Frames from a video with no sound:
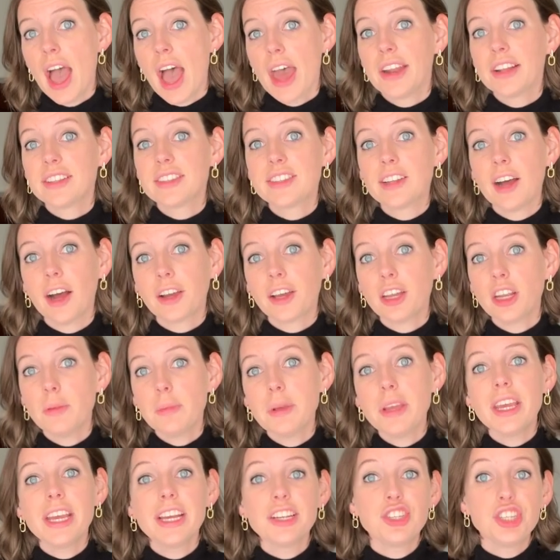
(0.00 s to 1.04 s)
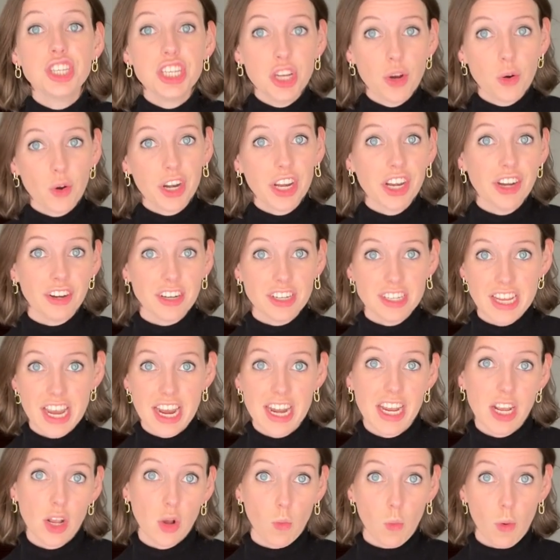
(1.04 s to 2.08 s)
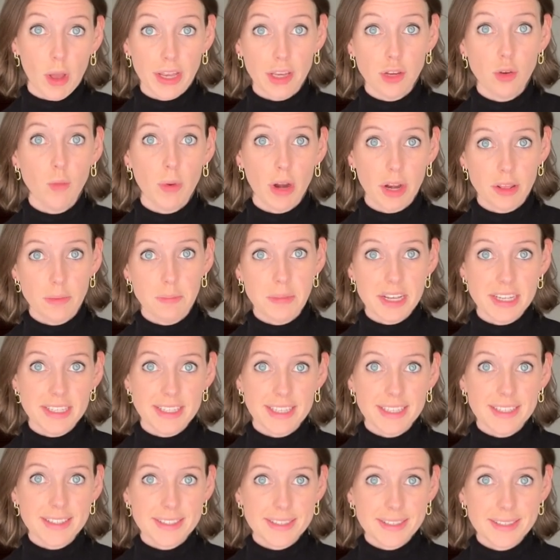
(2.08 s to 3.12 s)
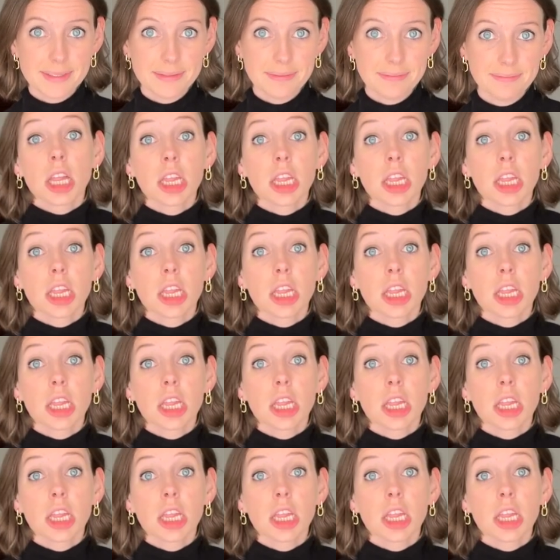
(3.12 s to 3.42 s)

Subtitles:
and it's not going to be itchy or irritating when you wear the pieces.